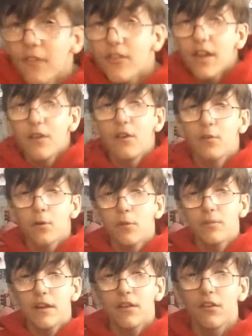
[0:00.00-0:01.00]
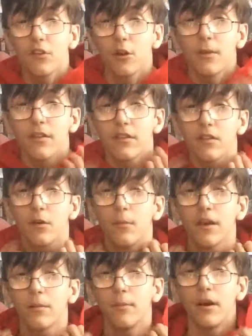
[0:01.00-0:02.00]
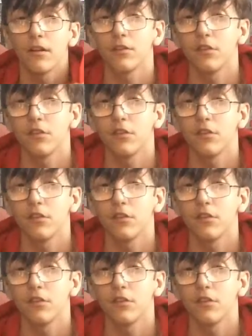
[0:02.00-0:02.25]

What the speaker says: of the heroes, put them down in the comments and I'll make a part